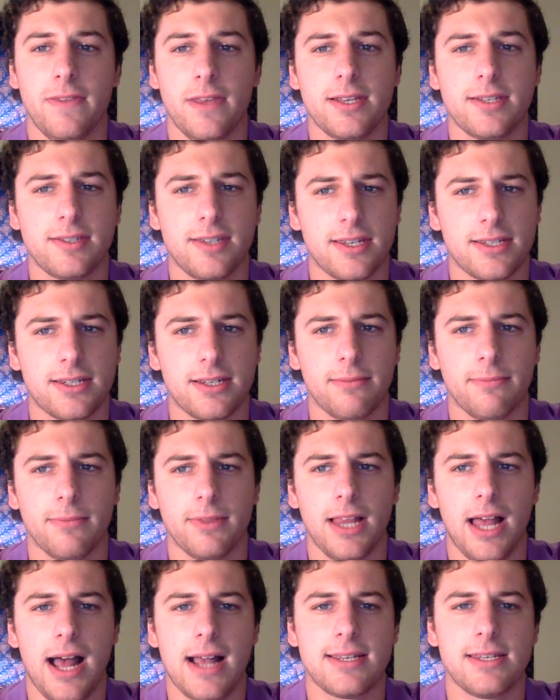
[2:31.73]
this system
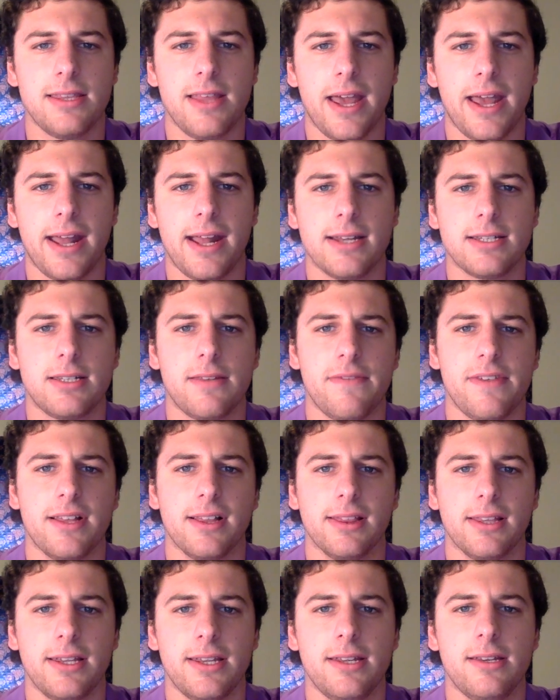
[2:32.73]
lies at the hands of the
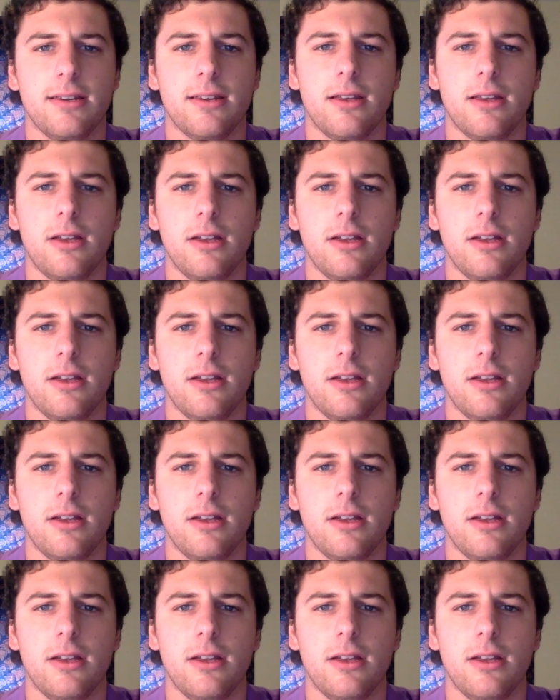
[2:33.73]
elite,